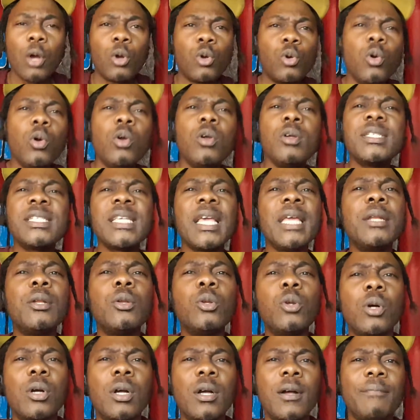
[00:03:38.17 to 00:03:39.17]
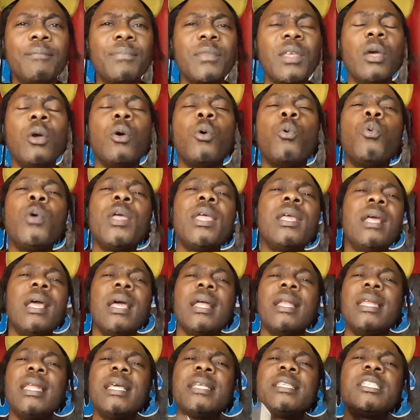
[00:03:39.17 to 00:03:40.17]
Google said, look,
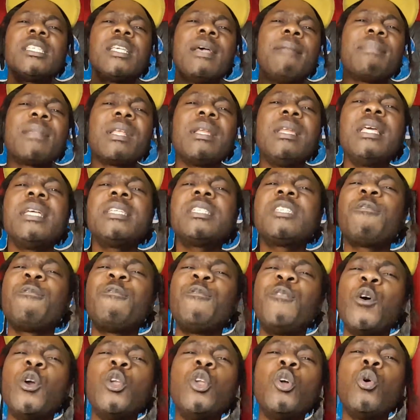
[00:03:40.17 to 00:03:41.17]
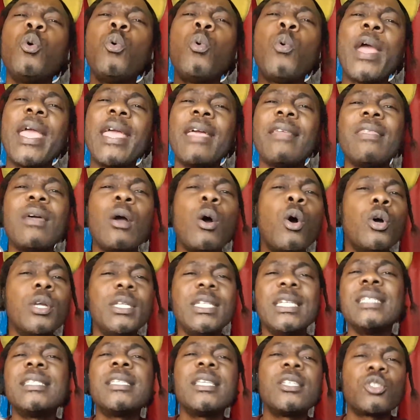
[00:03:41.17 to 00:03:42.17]
let's follow where the
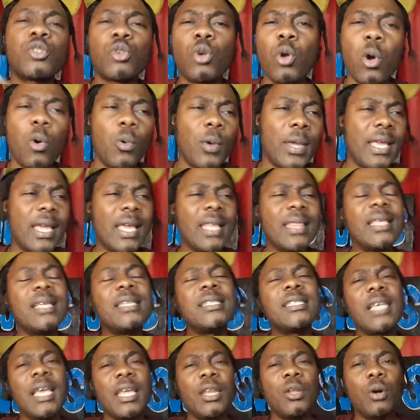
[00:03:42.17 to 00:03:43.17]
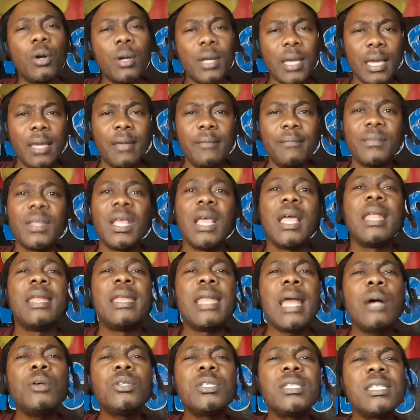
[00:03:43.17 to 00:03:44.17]
audience is going. And they said, okay,
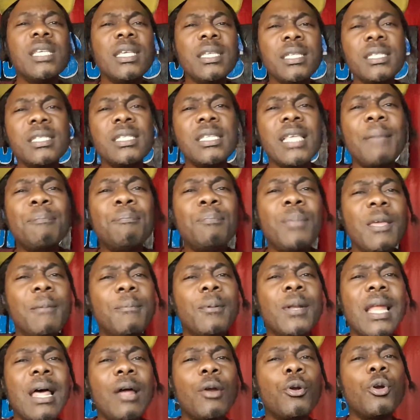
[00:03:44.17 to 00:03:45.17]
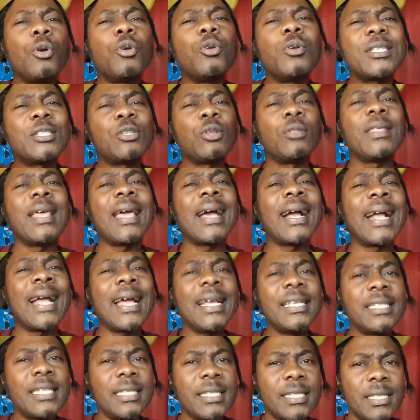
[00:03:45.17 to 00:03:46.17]
now since the people are always on their
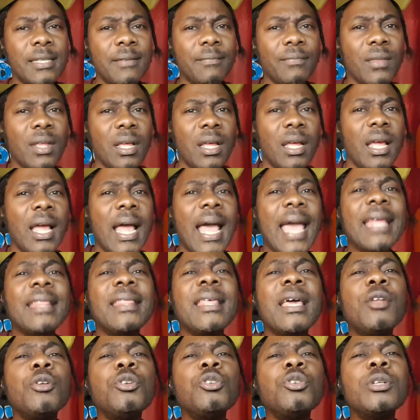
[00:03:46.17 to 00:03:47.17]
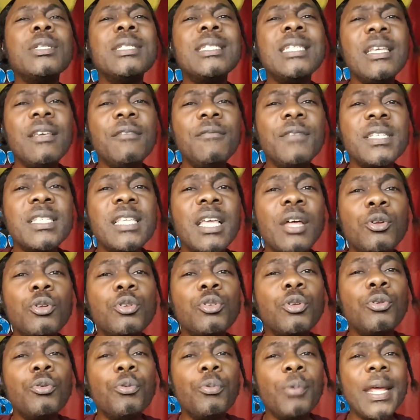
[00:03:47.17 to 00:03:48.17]
gadgets and they're not on TVs, they're not
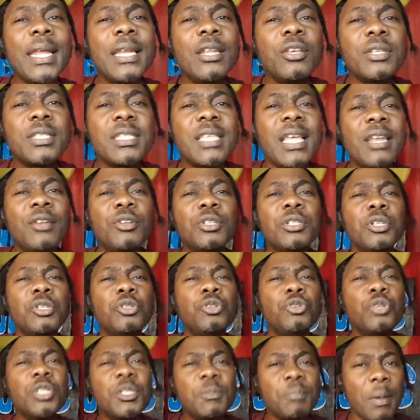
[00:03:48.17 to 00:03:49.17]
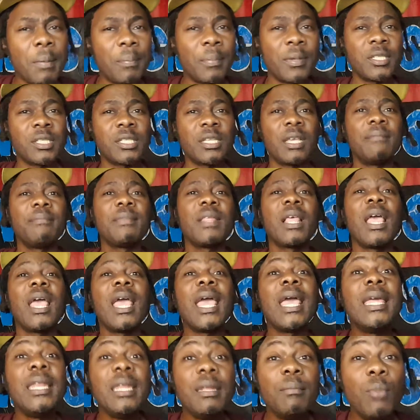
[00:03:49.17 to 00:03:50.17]
on radios, they're not in newspapers
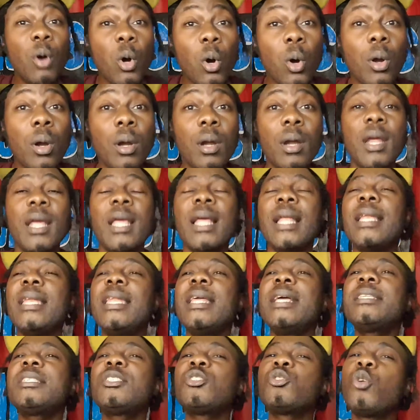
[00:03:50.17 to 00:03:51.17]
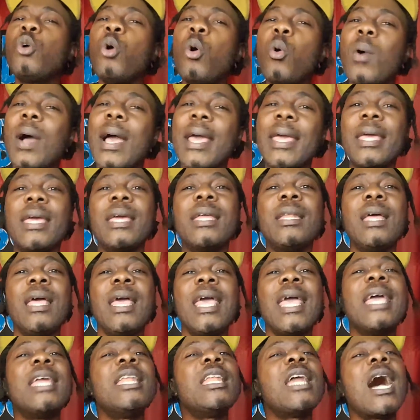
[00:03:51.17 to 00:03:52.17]
anymore, let's go ahead
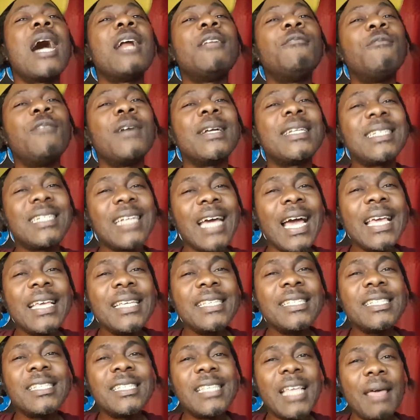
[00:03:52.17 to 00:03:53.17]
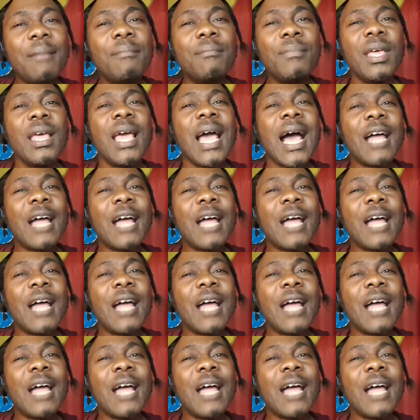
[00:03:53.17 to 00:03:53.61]
and advertise them,